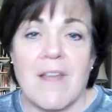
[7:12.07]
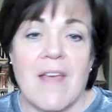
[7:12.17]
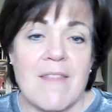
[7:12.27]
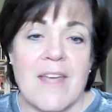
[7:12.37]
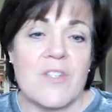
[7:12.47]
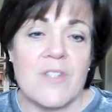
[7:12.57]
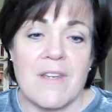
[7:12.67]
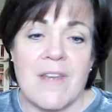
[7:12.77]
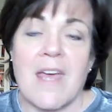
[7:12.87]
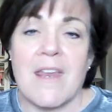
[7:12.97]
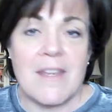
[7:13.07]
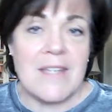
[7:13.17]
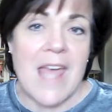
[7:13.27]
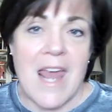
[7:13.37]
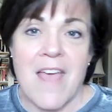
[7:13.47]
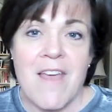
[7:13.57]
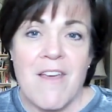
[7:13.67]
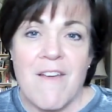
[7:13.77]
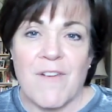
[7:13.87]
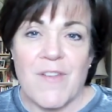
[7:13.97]
and thanks to Nan and Deanna
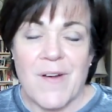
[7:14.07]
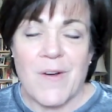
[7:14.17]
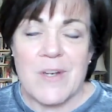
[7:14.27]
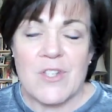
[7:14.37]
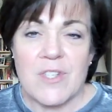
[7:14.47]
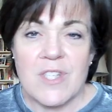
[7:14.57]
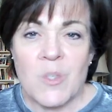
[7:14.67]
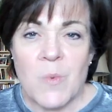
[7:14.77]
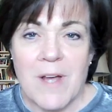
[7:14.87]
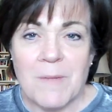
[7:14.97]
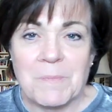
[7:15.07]
for their questions as well.